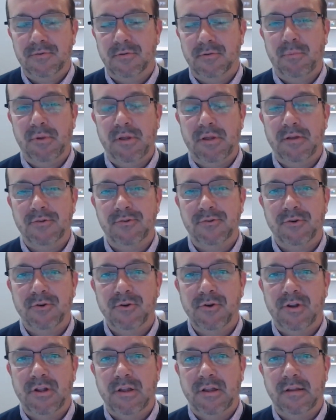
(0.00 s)
to be a
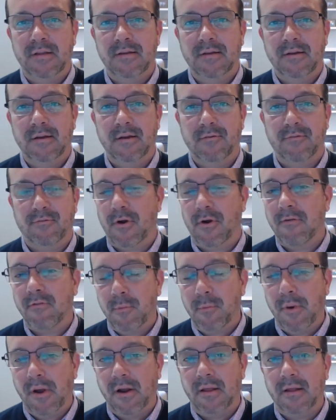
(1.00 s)
journey for
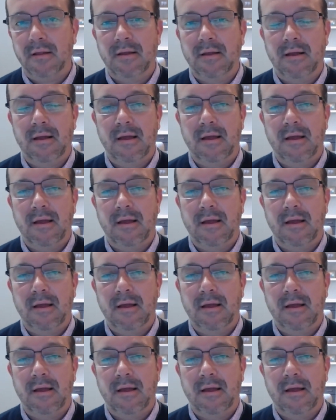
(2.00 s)
everybody.